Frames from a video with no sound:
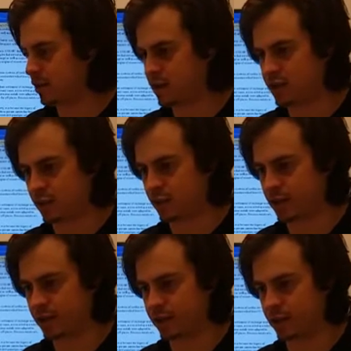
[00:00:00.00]
a
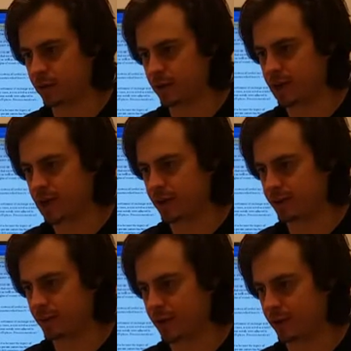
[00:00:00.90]
token or a
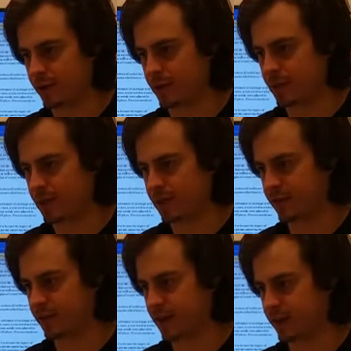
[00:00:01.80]
counter rather than
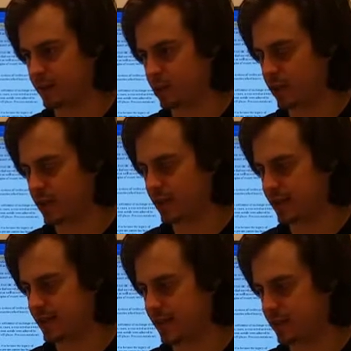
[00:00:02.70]
being valuable in
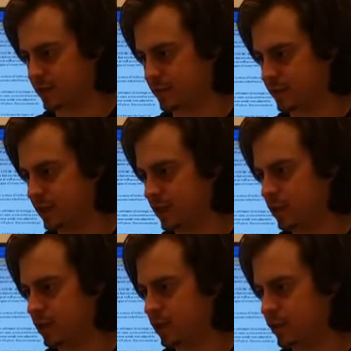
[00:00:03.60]
itself.
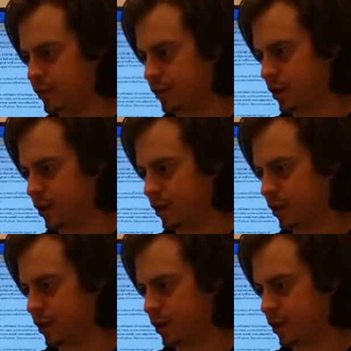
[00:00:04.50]
A good